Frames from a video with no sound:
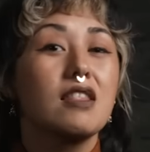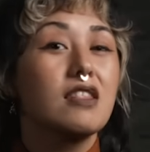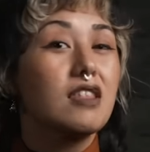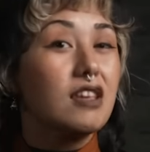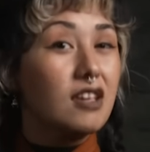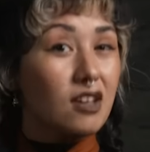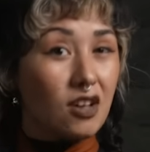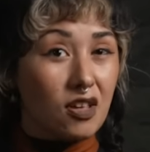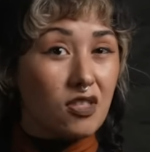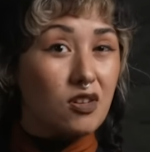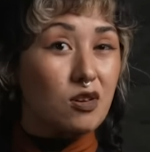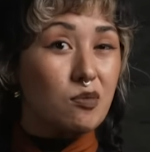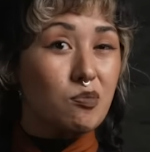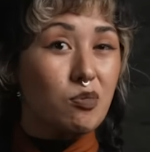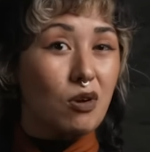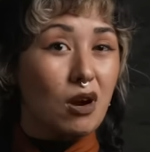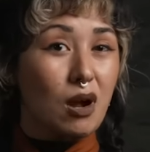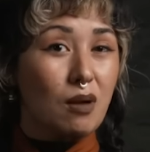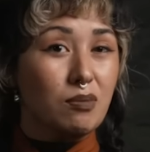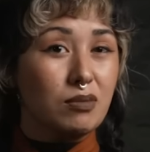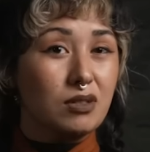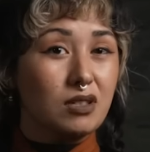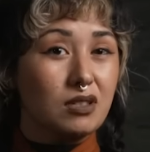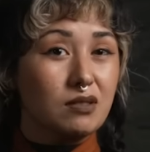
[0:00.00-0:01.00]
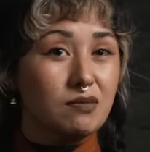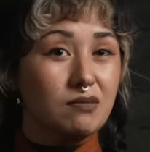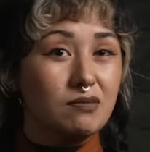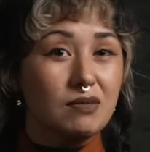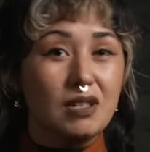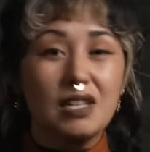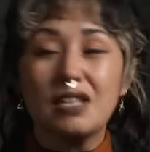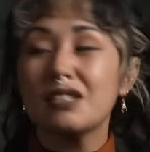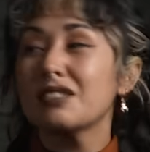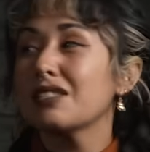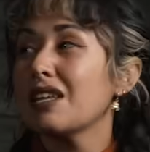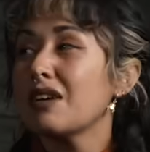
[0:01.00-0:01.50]
The other problem
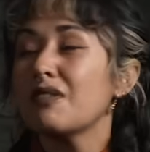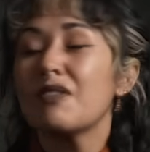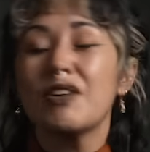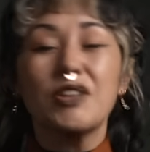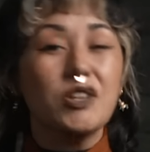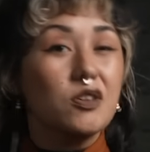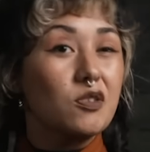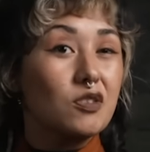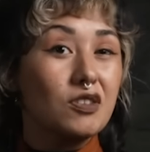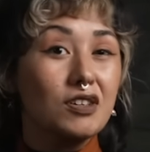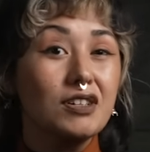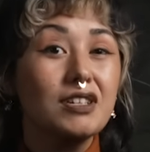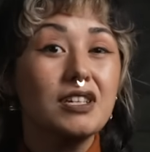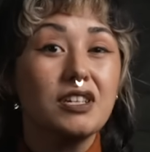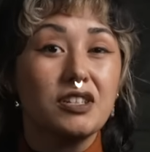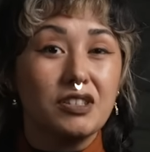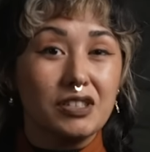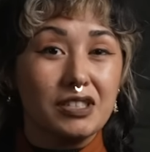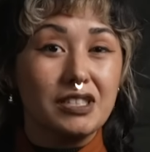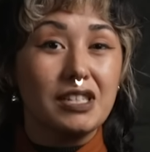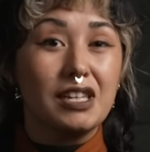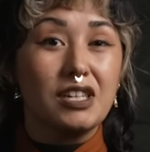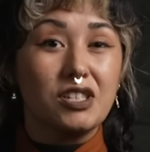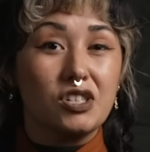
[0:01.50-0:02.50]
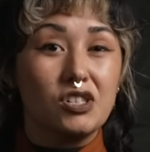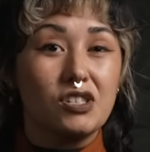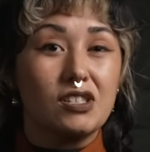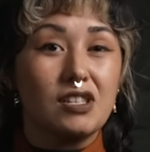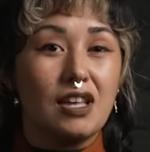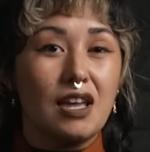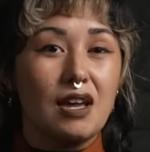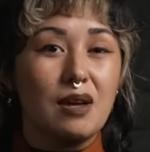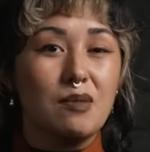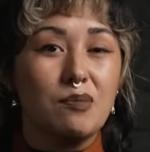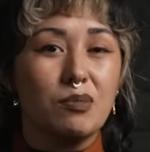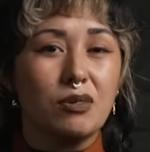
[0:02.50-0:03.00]
is that when you look at Cretaceous
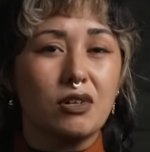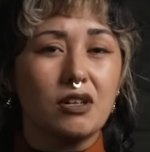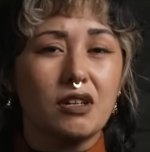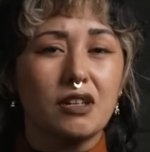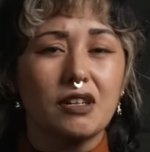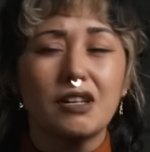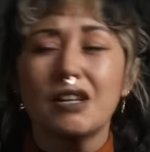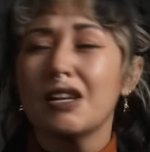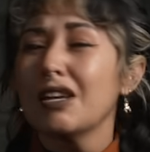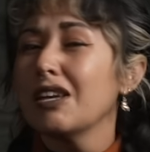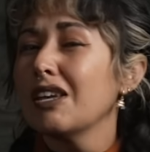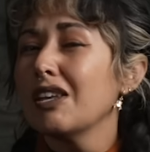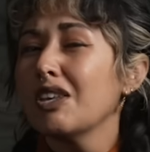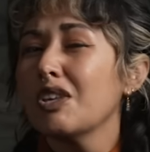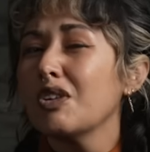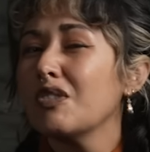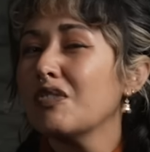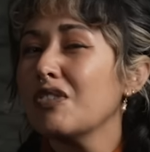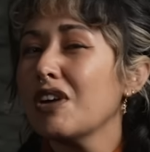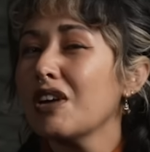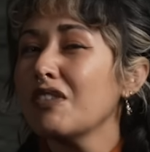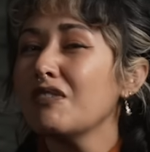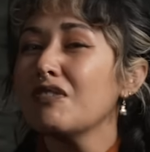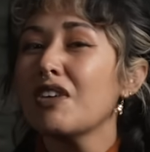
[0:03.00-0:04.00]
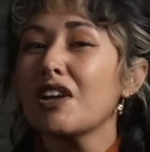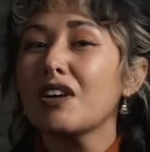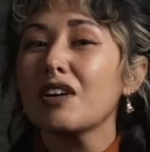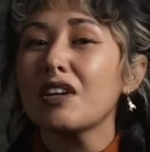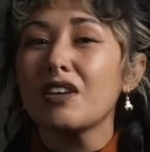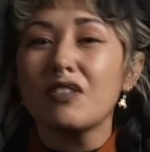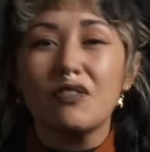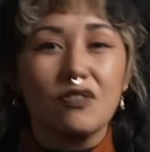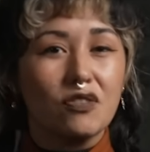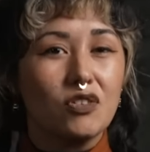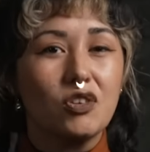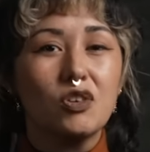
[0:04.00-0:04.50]
amber, you find very
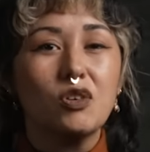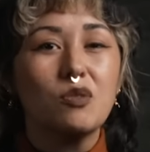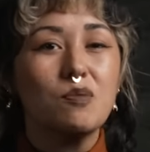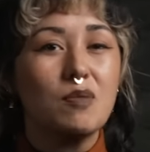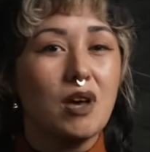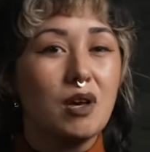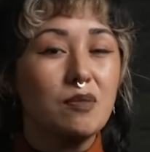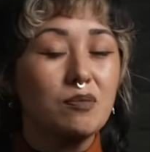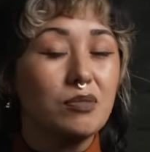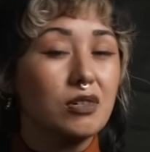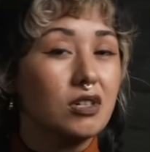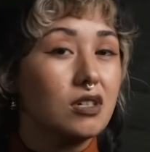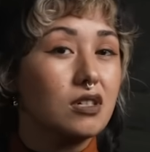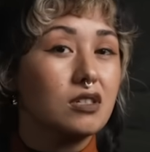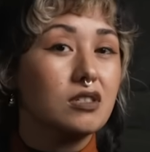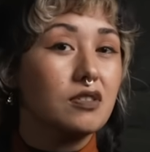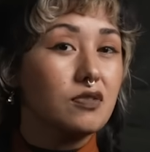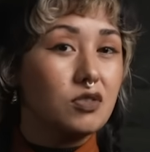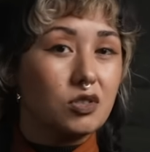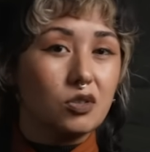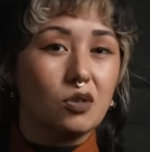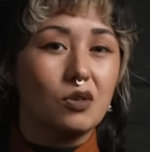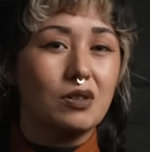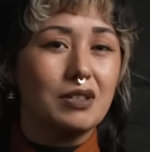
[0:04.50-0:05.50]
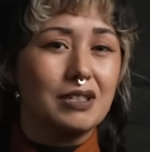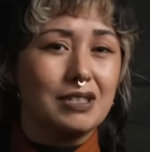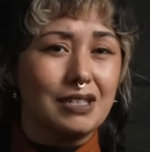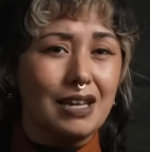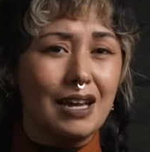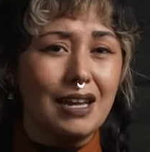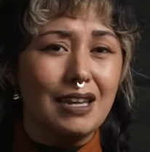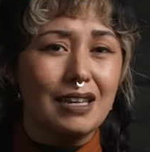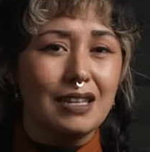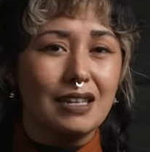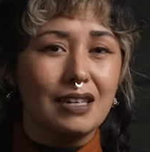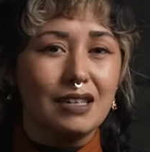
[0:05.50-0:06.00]
few members of
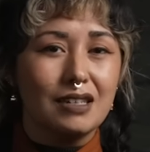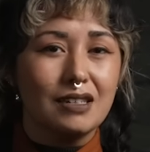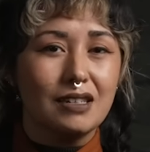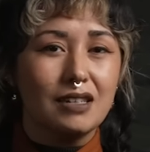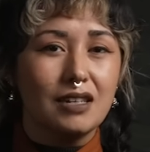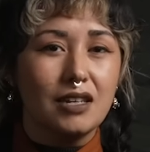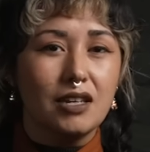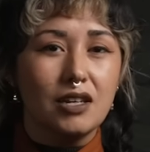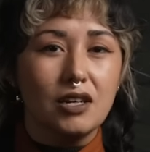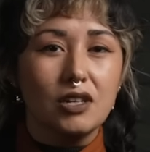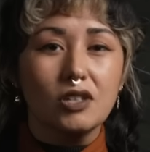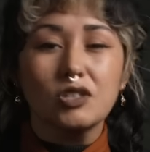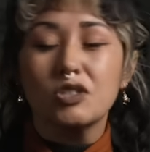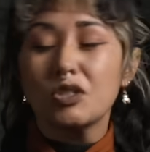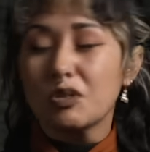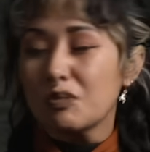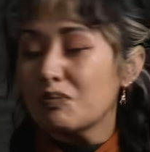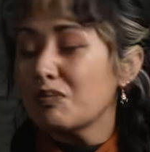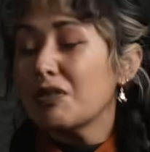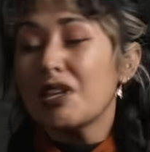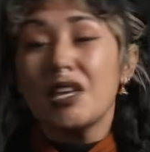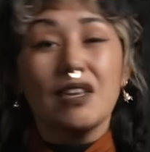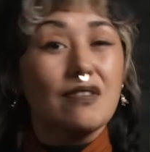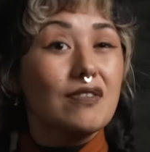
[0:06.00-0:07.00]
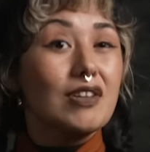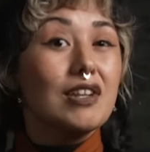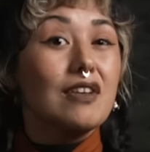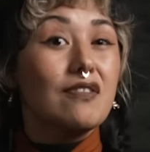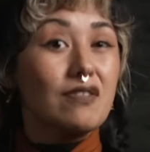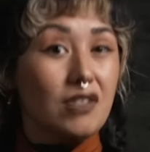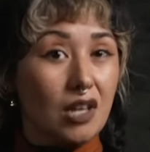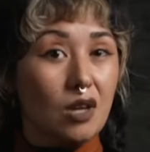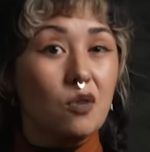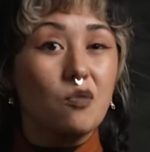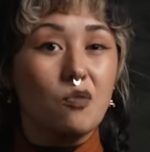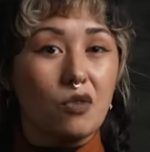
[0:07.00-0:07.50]
Scolytinae. So even if
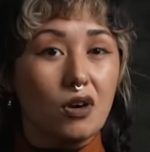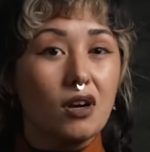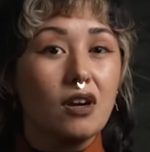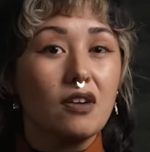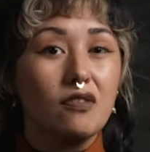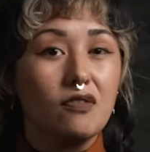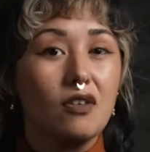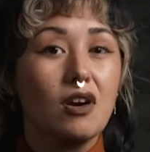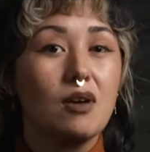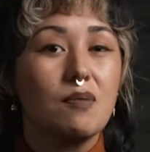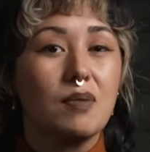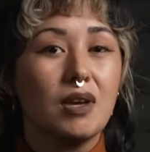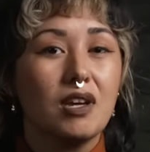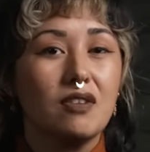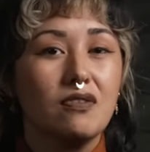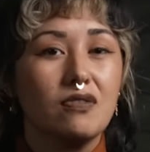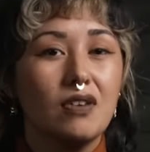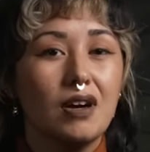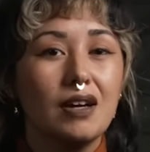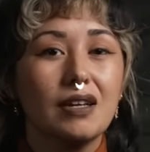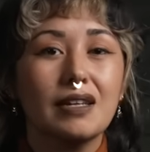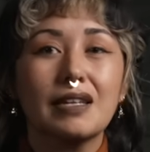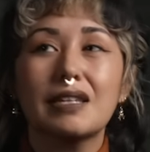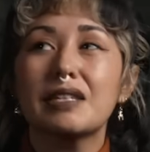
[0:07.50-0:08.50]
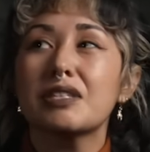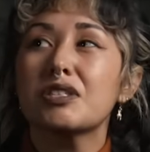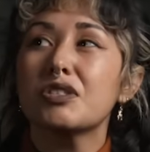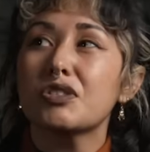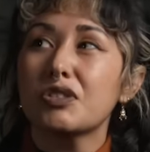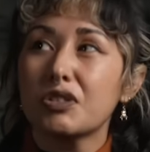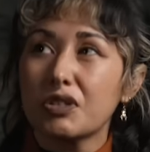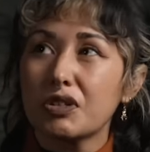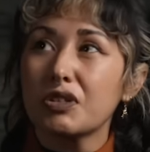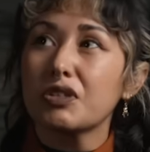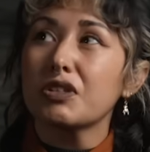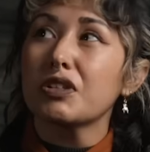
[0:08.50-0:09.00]
they were farming fungus
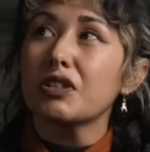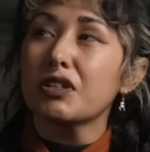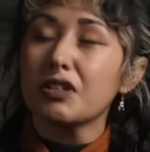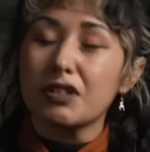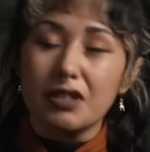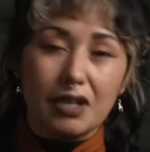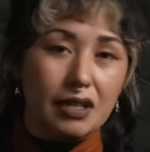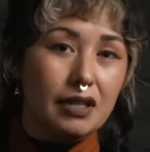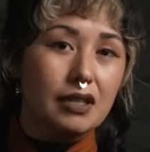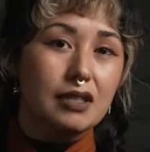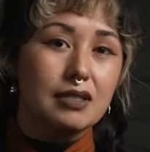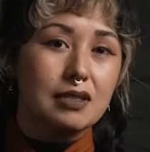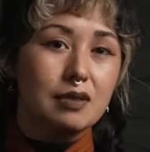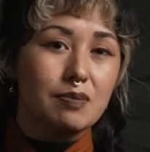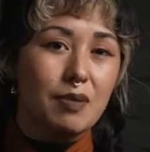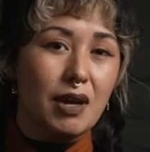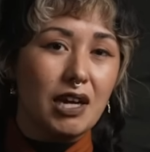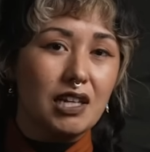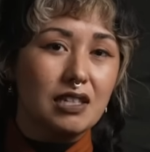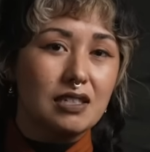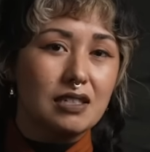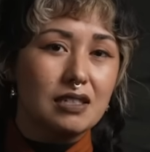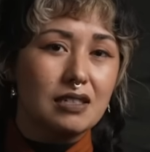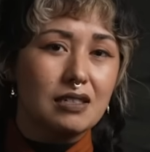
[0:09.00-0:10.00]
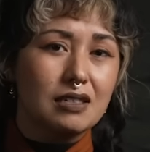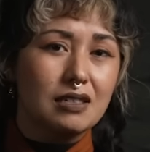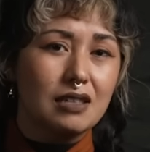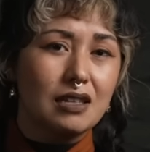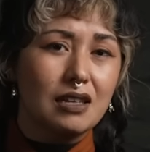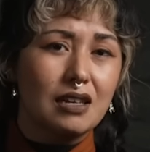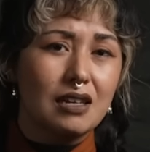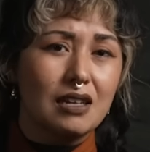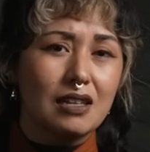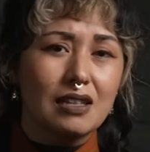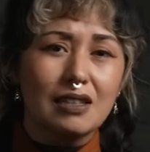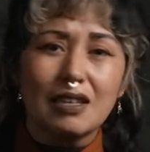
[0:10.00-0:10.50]
earlier than expected,
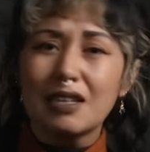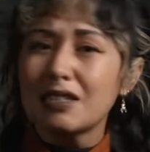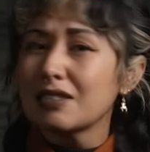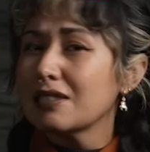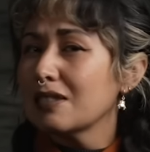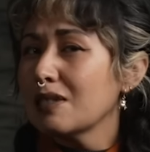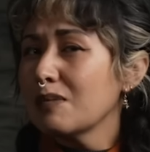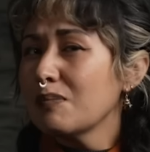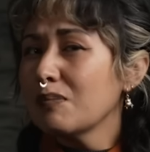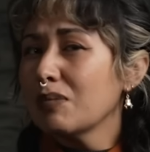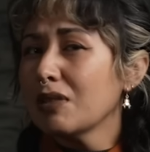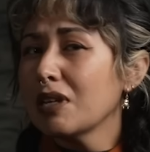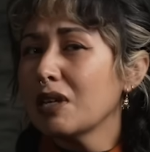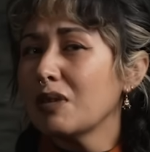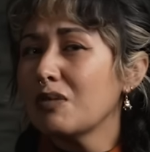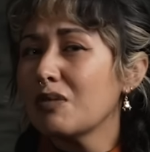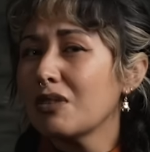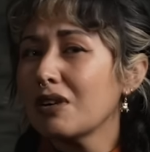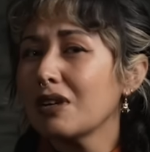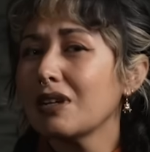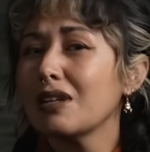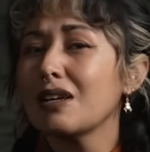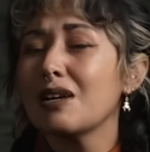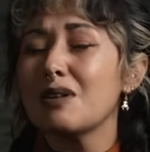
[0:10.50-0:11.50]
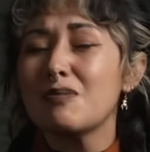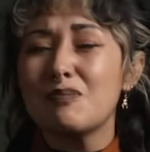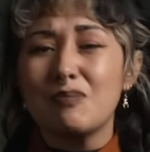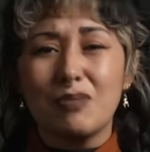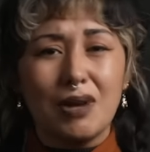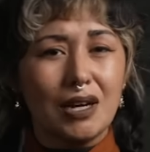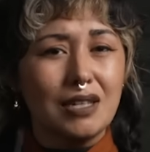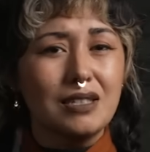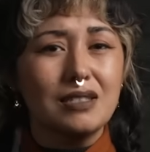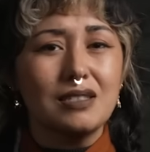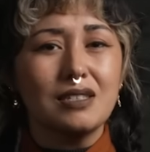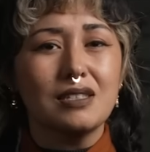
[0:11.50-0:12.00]
they simply weren't
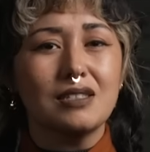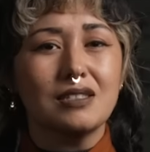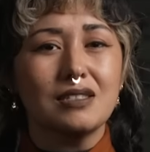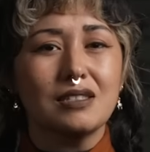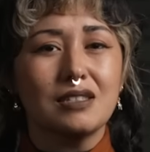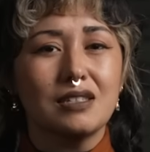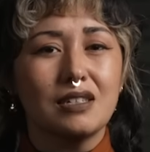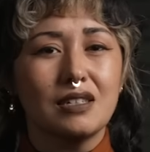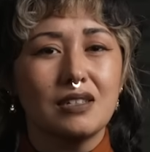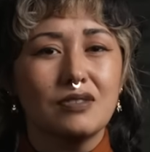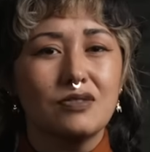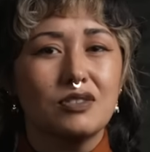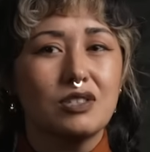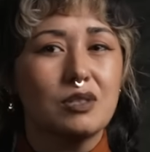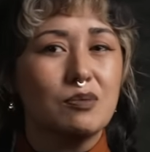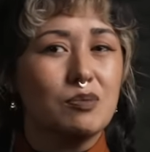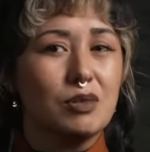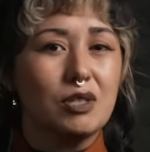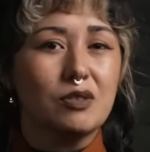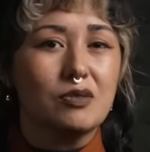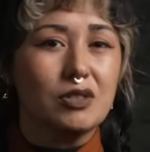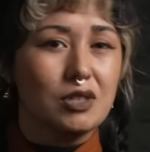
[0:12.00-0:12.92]
abundant enough to be